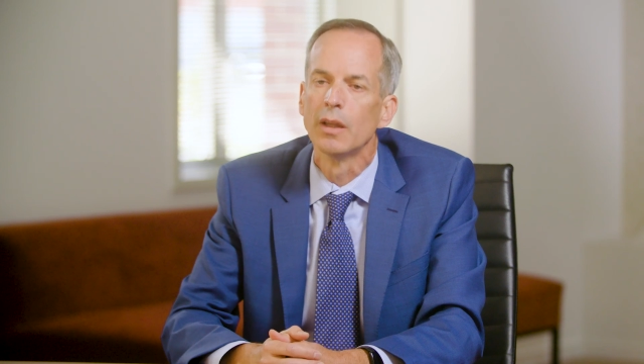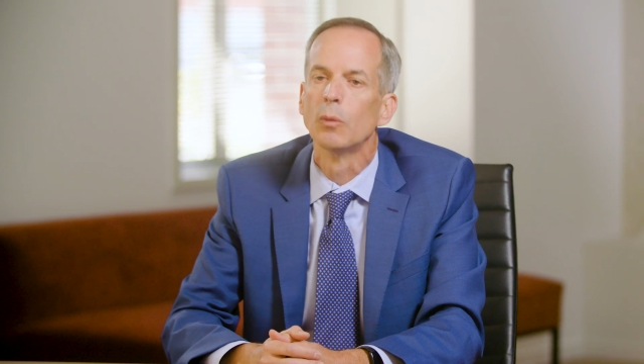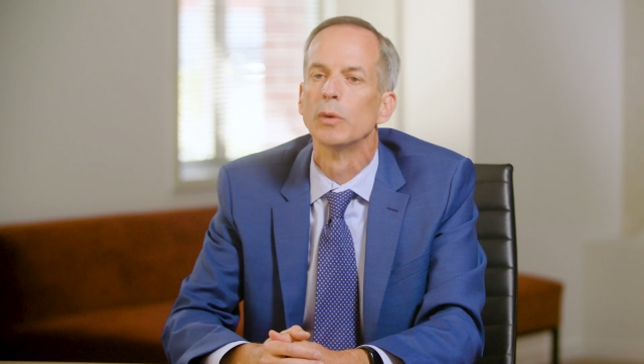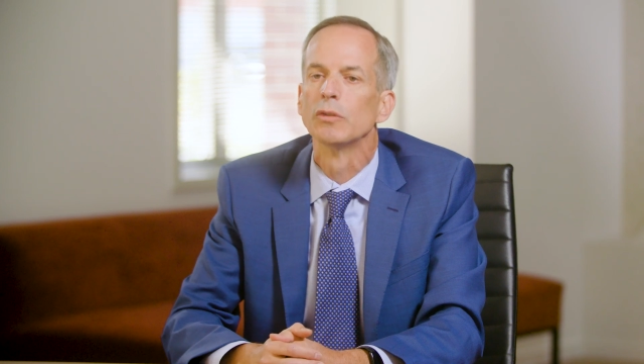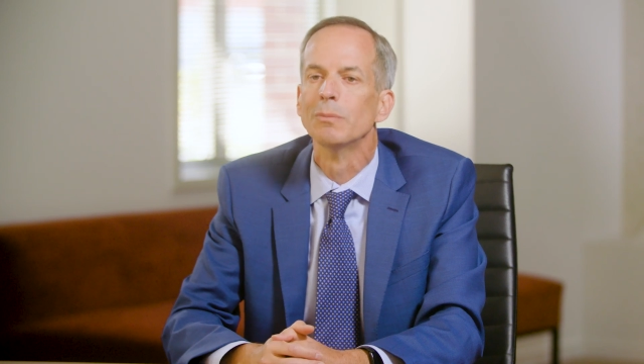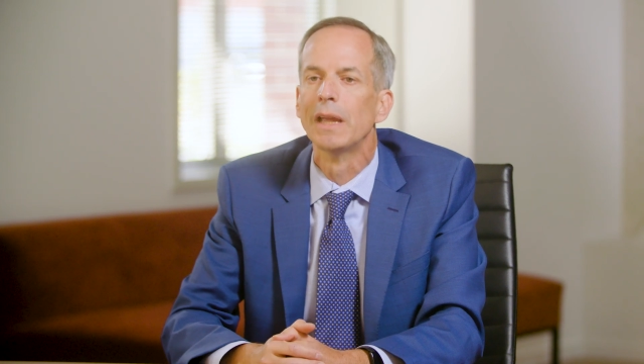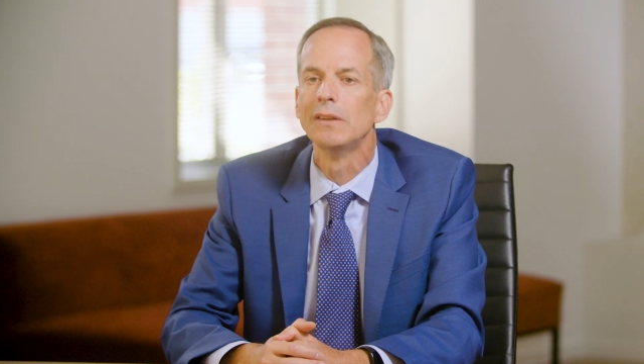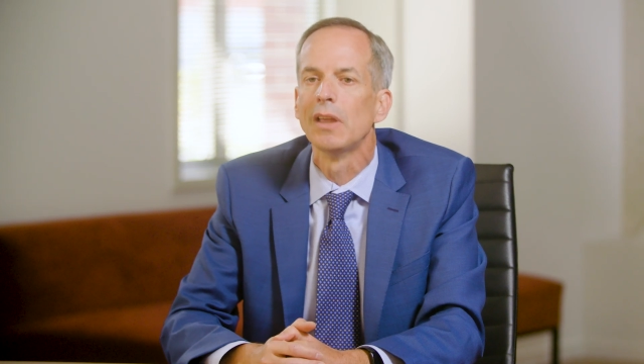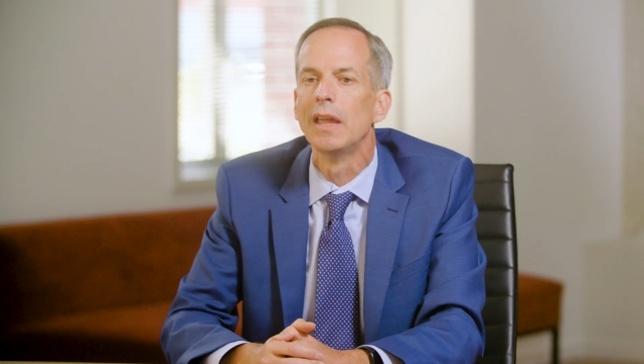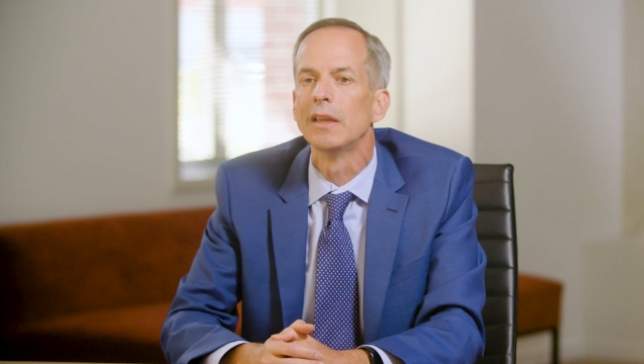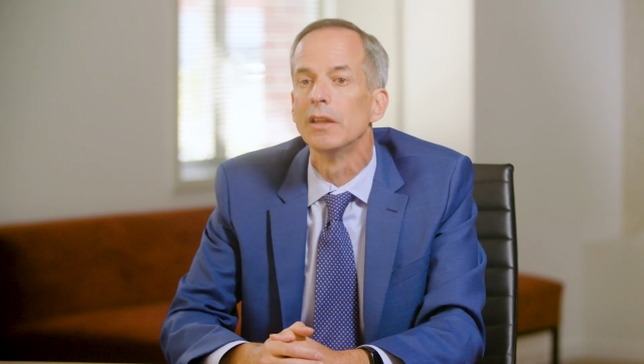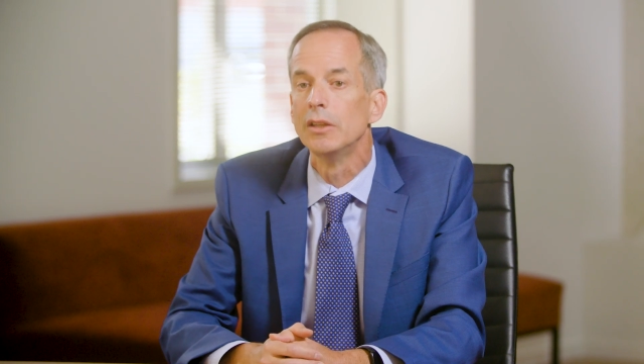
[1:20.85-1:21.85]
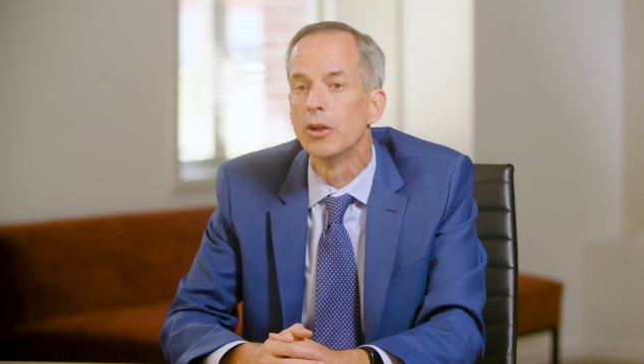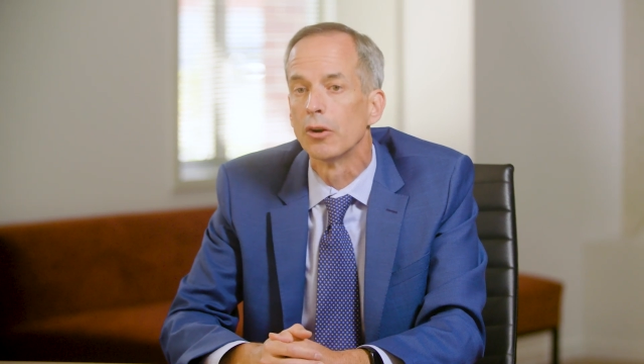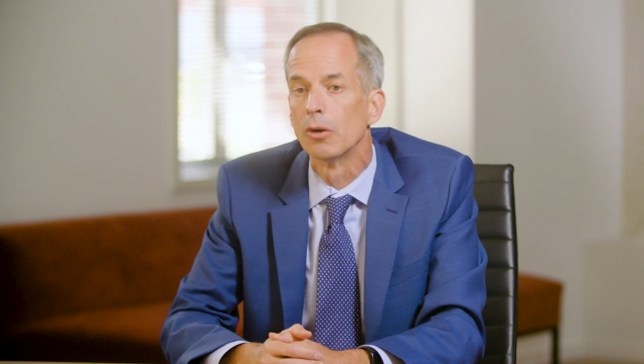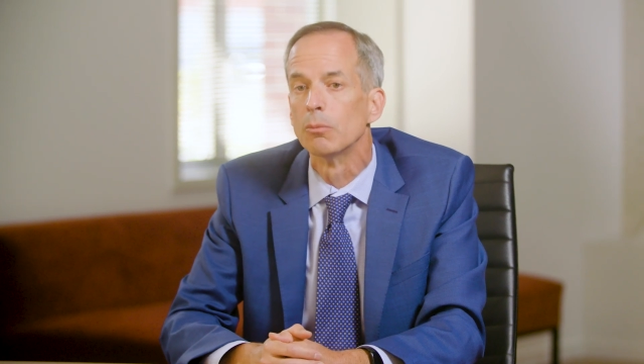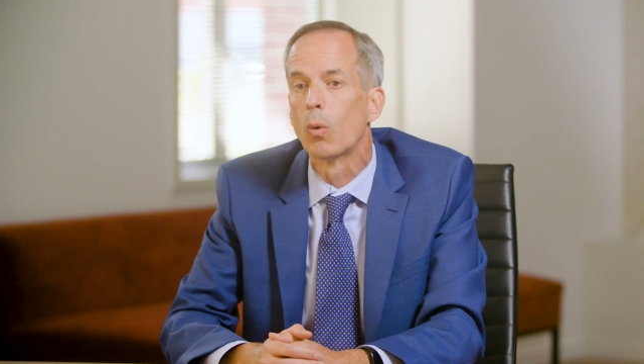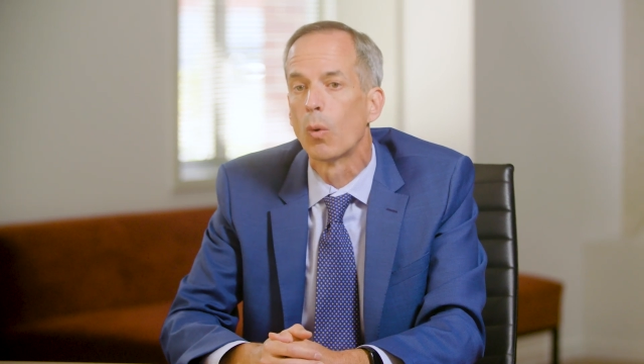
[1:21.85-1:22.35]
which may take a year
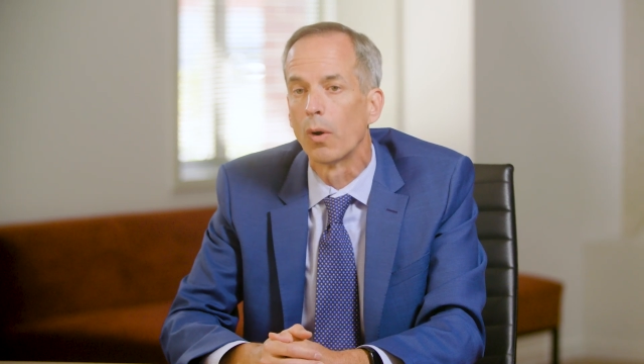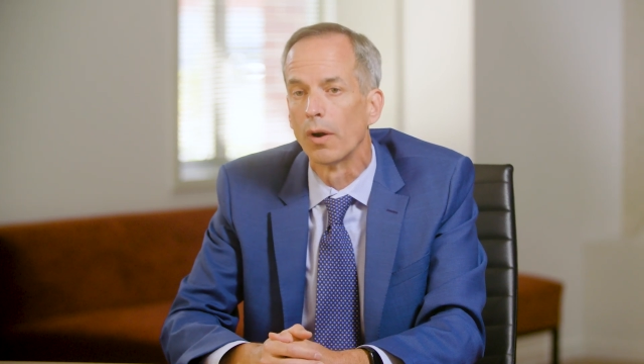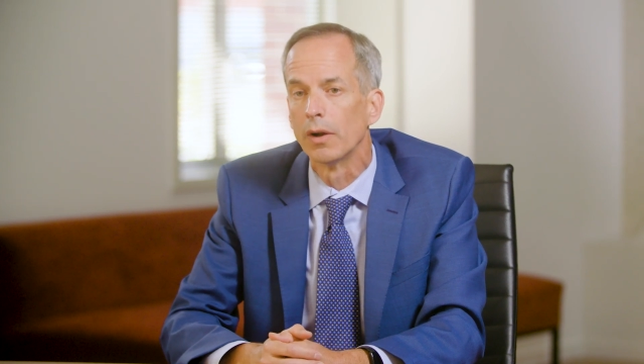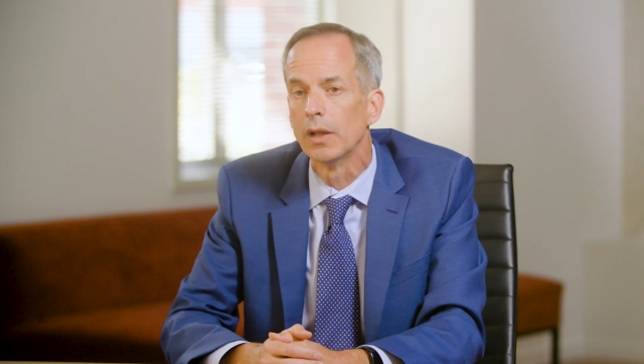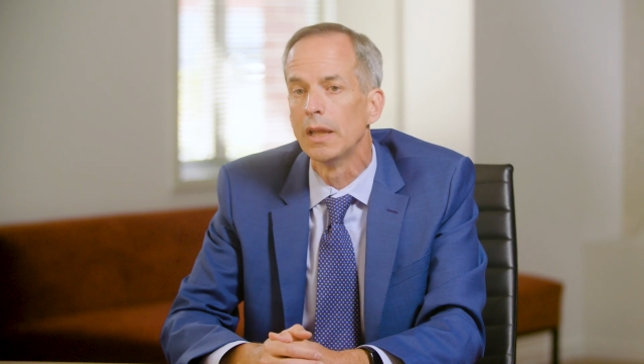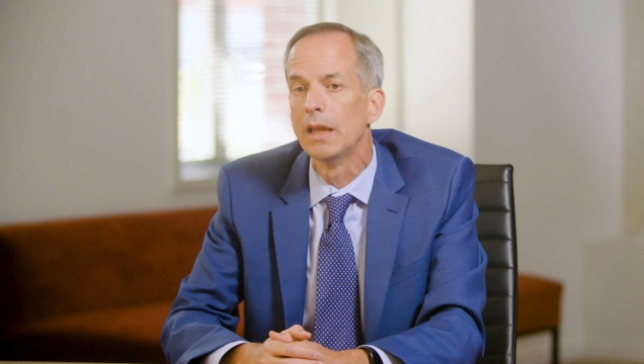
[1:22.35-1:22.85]
or more